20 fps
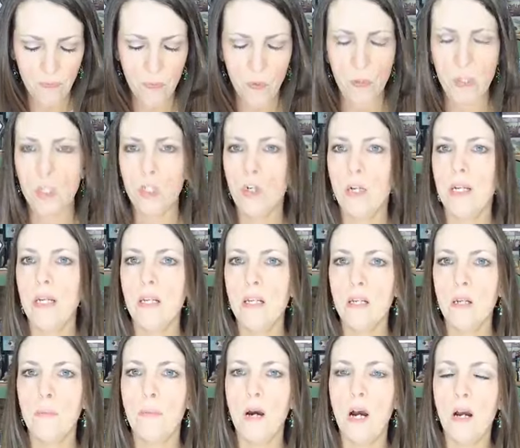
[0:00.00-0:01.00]
retreat
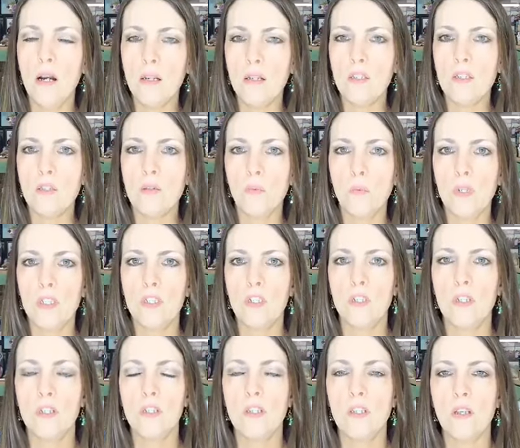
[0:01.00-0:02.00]
in a box, which
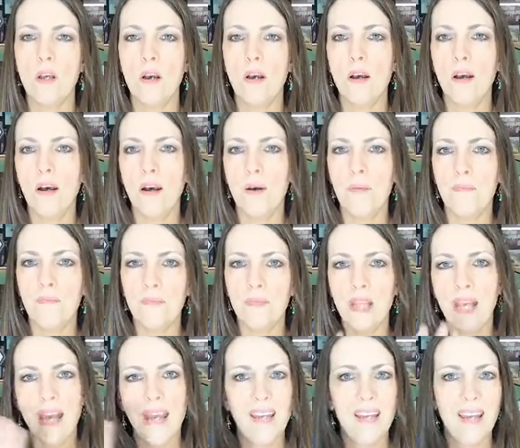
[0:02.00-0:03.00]
is
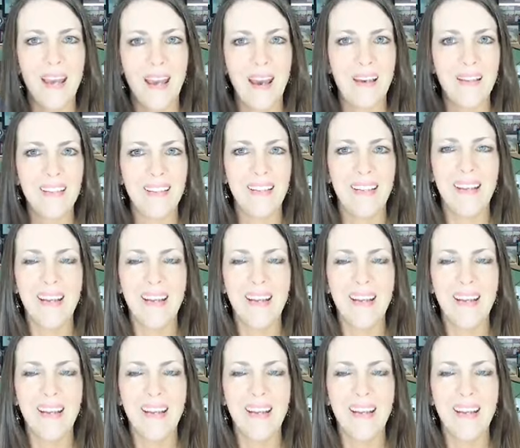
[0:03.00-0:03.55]
Hey Cat,